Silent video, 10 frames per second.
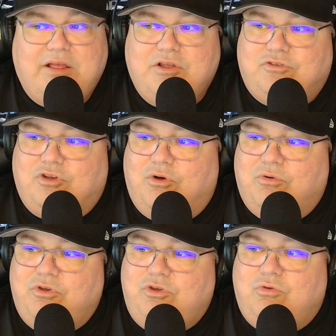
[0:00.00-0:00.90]

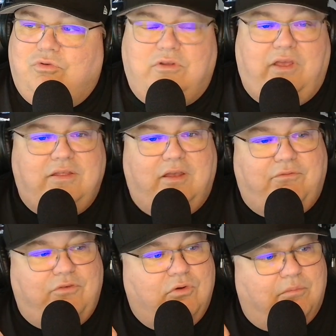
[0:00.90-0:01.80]
So you, in,
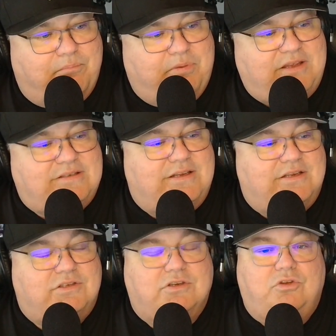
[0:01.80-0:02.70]
if you're a
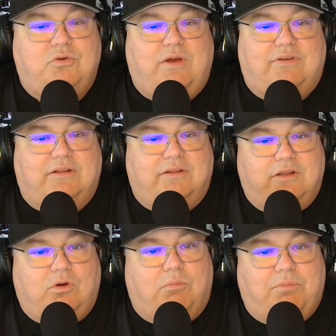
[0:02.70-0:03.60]
business, you have a
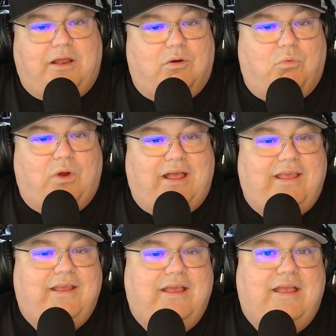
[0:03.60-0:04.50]
little better
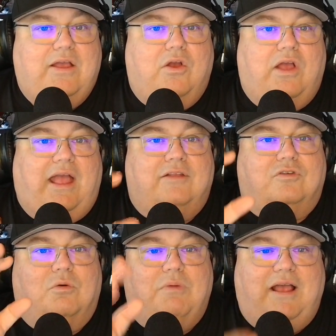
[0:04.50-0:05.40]
way and
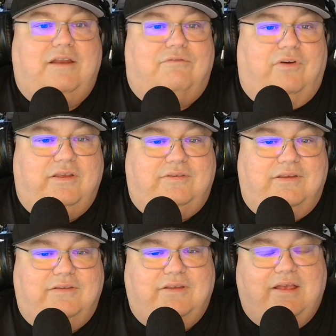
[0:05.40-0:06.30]
so my advice
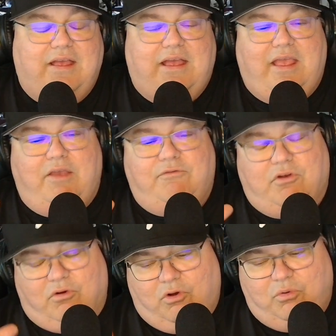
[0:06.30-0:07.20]
is if
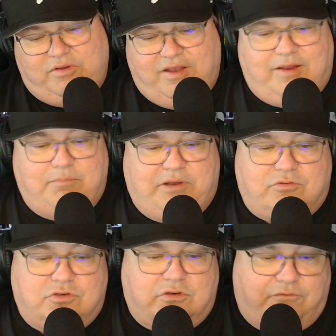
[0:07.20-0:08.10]
you're always taking
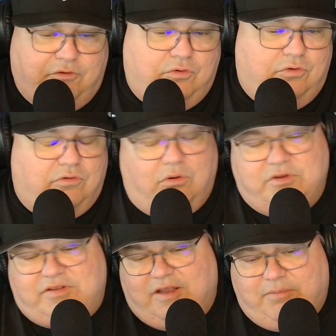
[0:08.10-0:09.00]
pictures of food or
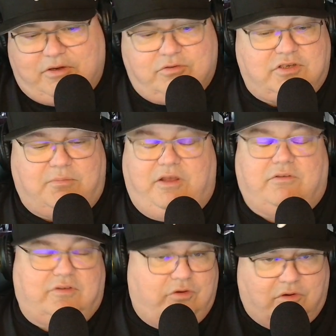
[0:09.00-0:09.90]
always taking pictures of something
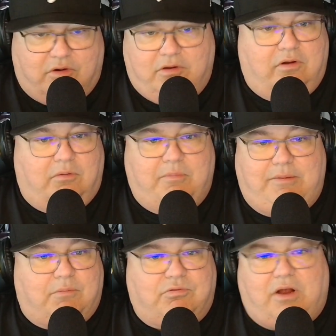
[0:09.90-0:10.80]
else in your or
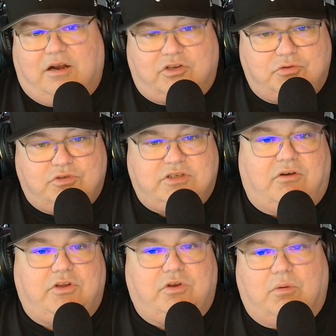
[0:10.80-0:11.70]
maybe the products you
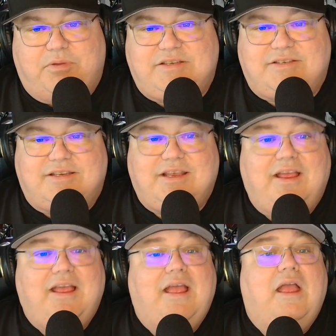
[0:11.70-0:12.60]
sell in your business,
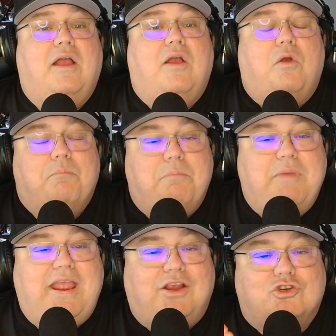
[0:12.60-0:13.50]

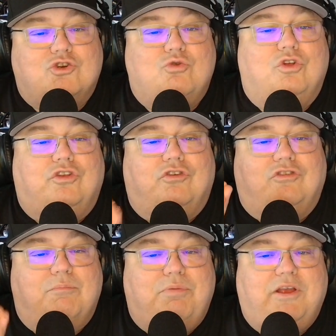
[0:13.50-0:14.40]
make sure there's
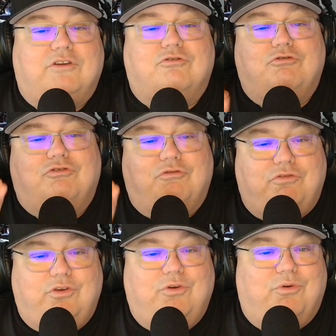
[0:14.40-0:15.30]
some pictures of
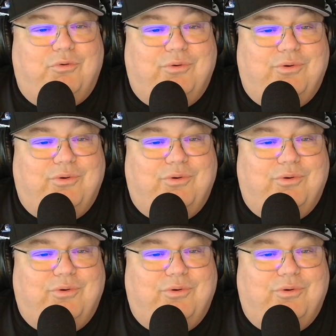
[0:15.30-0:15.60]
you.